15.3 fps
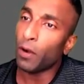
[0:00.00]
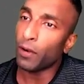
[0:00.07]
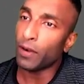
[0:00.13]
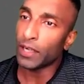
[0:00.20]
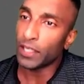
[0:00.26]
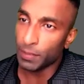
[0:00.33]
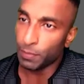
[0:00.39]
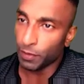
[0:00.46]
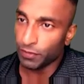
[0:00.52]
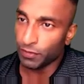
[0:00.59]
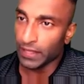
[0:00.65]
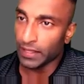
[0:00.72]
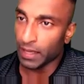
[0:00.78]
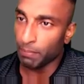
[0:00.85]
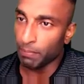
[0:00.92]
ownership of
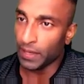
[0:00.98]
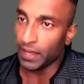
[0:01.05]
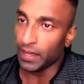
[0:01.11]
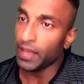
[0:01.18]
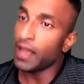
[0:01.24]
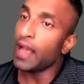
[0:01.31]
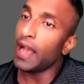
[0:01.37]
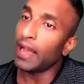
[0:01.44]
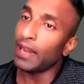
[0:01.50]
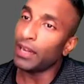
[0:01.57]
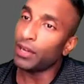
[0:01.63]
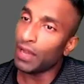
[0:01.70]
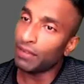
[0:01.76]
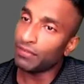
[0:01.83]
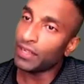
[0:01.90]
that company
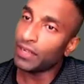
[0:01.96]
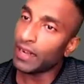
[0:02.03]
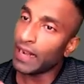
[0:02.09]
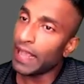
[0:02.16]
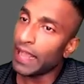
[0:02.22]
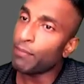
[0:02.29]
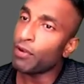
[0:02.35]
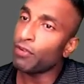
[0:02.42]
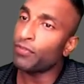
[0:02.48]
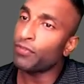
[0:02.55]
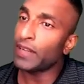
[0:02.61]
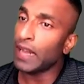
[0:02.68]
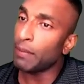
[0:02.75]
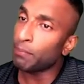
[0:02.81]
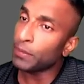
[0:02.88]
and you have the claim of
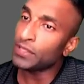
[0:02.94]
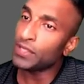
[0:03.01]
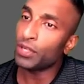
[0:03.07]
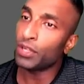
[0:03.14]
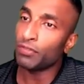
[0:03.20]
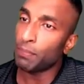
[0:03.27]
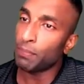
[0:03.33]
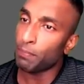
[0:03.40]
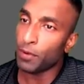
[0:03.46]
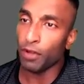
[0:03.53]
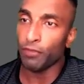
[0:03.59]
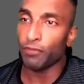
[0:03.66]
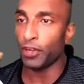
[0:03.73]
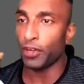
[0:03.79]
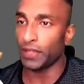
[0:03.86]
10% of the
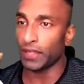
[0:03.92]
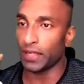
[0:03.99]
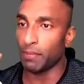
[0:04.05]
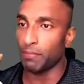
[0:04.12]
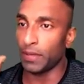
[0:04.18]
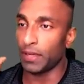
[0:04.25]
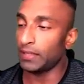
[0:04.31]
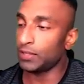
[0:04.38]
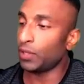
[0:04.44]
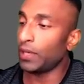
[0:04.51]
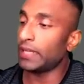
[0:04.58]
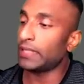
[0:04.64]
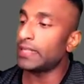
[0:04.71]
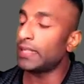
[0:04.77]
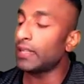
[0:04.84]
profit of the company. So
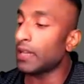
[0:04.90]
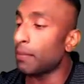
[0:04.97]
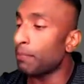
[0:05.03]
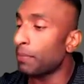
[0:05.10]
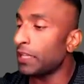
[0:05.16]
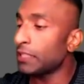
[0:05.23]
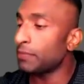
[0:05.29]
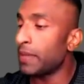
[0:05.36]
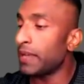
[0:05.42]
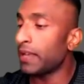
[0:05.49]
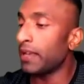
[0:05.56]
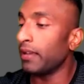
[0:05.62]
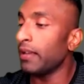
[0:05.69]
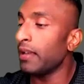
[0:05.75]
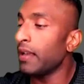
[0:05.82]
let's say the company is
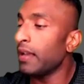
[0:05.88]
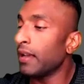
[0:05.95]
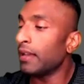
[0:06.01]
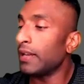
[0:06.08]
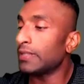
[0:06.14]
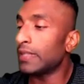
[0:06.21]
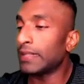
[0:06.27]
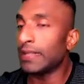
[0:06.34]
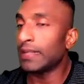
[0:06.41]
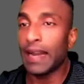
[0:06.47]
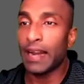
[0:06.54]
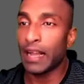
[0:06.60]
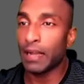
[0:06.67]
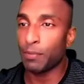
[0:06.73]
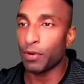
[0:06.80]
making, let's say
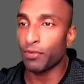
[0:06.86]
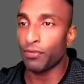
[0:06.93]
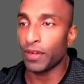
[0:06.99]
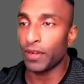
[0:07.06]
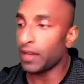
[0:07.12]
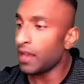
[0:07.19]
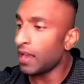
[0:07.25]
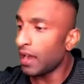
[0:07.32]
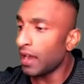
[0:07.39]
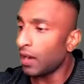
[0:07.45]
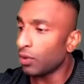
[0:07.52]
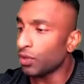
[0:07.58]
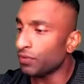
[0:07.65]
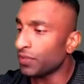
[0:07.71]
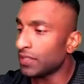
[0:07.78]
10 lakh profit.
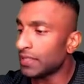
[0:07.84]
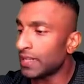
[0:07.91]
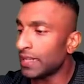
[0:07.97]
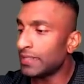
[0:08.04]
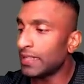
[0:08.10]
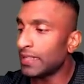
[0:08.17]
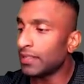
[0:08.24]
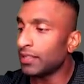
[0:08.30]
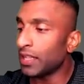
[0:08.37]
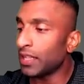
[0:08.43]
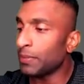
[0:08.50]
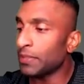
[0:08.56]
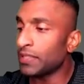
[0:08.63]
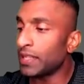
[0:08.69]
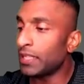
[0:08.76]
Out of this, let's say
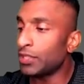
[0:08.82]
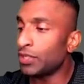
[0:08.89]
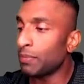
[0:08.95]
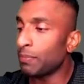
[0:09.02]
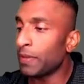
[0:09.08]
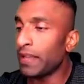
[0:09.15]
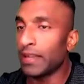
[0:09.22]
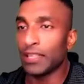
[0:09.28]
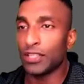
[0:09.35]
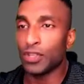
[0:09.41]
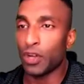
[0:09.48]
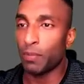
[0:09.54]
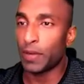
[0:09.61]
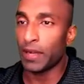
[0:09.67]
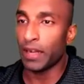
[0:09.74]
30% is you're paying as
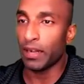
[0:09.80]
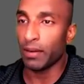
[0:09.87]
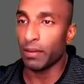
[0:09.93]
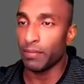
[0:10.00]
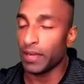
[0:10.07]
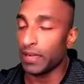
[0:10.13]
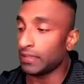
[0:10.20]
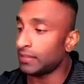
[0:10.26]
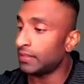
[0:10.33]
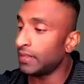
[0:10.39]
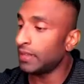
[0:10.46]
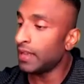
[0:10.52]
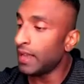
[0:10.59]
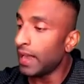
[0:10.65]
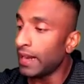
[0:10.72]
corporate income
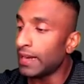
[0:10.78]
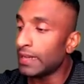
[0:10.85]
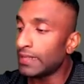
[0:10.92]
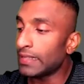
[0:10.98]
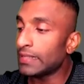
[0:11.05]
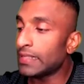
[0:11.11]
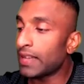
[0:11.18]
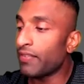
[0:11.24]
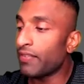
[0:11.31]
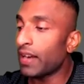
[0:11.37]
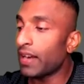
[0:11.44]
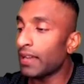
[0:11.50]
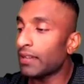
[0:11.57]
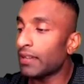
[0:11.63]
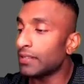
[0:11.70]
tax. And let's say
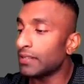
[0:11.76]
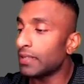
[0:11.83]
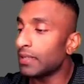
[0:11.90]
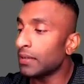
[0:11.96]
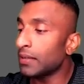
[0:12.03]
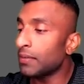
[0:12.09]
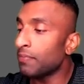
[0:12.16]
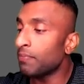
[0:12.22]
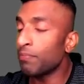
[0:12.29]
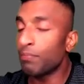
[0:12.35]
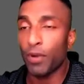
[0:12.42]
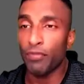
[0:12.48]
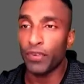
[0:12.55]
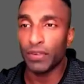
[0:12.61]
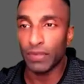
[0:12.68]
7 lakh is the
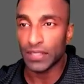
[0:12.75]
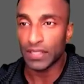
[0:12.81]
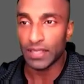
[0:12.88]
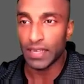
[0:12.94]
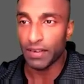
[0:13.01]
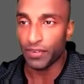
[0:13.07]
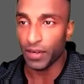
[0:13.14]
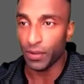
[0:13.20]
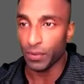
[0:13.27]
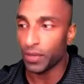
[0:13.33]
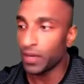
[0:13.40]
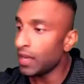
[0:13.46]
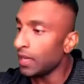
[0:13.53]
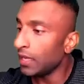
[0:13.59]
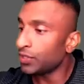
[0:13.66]
profit which is left out.
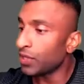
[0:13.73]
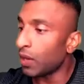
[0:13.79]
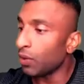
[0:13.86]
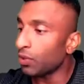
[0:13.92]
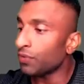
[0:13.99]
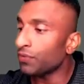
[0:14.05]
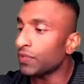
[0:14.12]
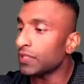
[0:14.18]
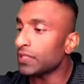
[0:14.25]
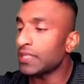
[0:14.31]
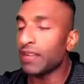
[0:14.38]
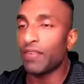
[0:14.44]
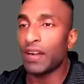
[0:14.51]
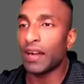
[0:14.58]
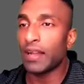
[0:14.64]
So out of this
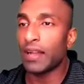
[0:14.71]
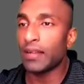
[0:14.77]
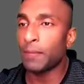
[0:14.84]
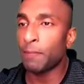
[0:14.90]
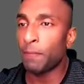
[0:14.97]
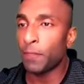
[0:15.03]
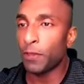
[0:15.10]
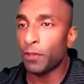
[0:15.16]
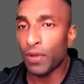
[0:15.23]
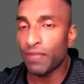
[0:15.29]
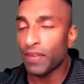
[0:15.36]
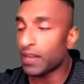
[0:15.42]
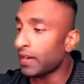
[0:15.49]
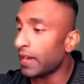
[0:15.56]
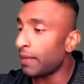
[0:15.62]
7 lakh, you
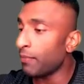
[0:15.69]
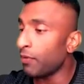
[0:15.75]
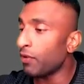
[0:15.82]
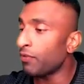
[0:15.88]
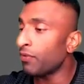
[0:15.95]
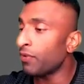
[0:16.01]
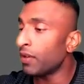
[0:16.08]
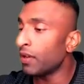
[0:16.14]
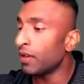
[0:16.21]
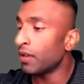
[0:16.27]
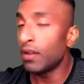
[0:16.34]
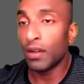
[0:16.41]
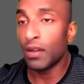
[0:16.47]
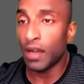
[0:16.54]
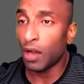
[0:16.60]
have a claim of
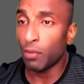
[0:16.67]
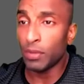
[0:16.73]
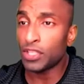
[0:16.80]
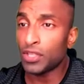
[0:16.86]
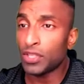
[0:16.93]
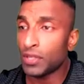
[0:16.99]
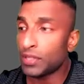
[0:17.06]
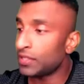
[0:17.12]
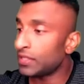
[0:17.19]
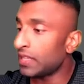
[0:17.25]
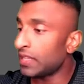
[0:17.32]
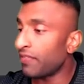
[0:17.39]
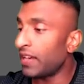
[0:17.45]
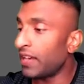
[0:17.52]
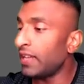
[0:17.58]
how much?
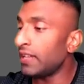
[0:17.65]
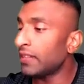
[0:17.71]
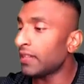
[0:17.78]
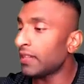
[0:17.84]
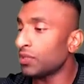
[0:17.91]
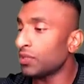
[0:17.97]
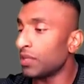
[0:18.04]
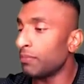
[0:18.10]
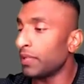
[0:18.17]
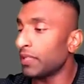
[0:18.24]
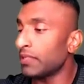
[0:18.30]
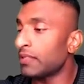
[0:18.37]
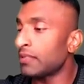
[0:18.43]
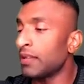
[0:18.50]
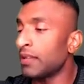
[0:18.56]
70,000
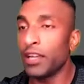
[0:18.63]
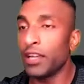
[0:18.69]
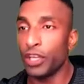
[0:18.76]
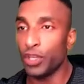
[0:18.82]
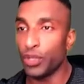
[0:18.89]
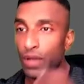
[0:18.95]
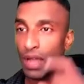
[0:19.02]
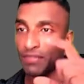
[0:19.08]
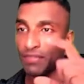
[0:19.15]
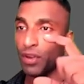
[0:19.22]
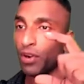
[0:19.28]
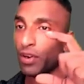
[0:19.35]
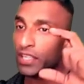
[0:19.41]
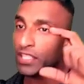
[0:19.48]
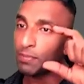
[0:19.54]
because you have
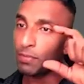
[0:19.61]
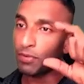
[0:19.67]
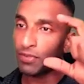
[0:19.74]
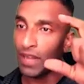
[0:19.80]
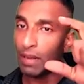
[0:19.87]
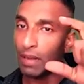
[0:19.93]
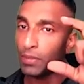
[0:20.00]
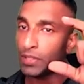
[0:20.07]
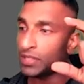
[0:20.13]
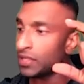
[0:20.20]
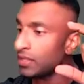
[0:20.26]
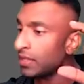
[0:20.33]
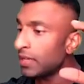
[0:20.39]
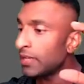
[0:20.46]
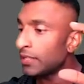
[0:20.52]
the ownership of
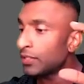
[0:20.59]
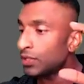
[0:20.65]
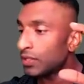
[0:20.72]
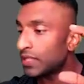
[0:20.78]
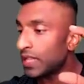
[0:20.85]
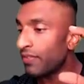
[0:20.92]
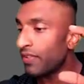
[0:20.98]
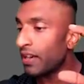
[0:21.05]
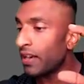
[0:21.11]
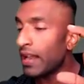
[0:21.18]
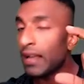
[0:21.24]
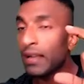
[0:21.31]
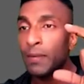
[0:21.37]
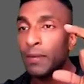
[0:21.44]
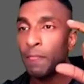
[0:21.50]
10% so 7
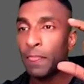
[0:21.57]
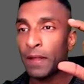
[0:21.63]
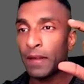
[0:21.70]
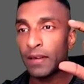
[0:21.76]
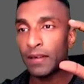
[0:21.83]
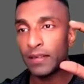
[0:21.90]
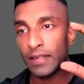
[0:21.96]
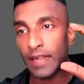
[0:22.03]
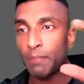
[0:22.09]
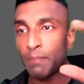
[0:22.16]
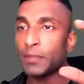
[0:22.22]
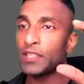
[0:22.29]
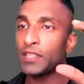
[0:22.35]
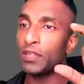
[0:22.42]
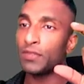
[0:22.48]
lakh,
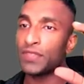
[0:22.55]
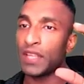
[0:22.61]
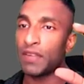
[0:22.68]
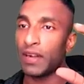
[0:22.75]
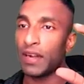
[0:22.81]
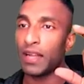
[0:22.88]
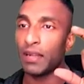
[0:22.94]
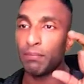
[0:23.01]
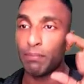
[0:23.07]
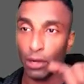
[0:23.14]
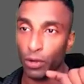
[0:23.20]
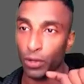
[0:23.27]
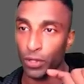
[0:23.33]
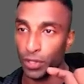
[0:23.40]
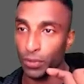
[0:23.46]
10% of 7 lakh
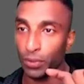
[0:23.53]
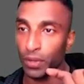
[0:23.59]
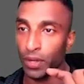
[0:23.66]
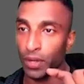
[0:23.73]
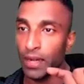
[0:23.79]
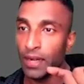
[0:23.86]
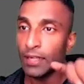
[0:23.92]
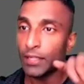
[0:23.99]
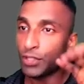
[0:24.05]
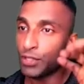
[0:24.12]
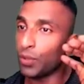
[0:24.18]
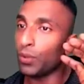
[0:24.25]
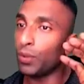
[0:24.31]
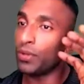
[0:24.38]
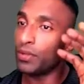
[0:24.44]
belong to you.
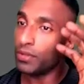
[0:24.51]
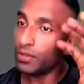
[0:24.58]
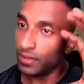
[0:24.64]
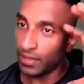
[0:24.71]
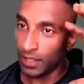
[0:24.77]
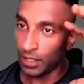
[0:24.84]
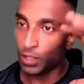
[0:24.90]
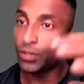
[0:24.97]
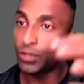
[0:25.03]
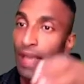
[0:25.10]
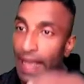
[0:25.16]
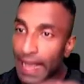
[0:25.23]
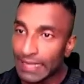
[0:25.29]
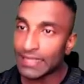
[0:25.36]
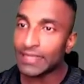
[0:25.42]
So the, to
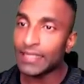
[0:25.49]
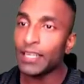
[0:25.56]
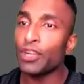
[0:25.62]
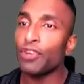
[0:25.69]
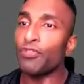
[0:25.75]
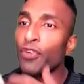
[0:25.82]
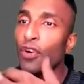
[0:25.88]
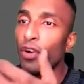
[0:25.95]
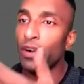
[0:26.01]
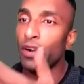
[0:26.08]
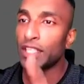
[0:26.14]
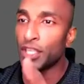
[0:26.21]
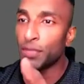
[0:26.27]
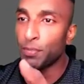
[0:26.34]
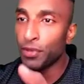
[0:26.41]
the extent of
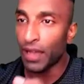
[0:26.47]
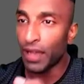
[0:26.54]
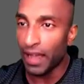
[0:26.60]
ownership you